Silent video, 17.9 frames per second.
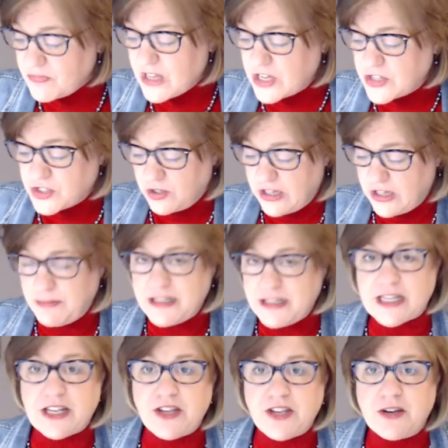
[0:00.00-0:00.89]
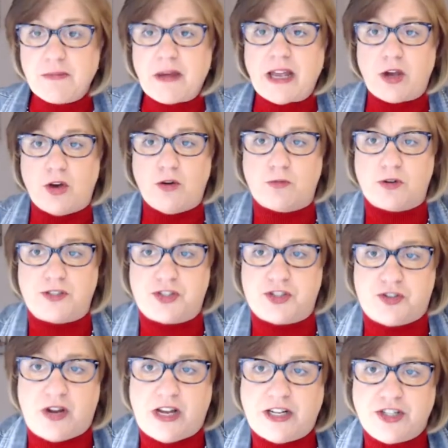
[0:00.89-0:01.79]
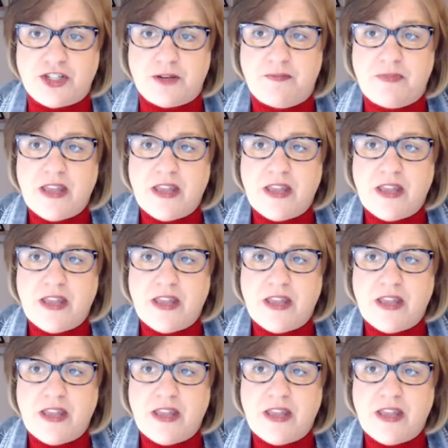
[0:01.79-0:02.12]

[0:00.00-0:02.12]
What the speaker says: So let me take you to my homeward stretch.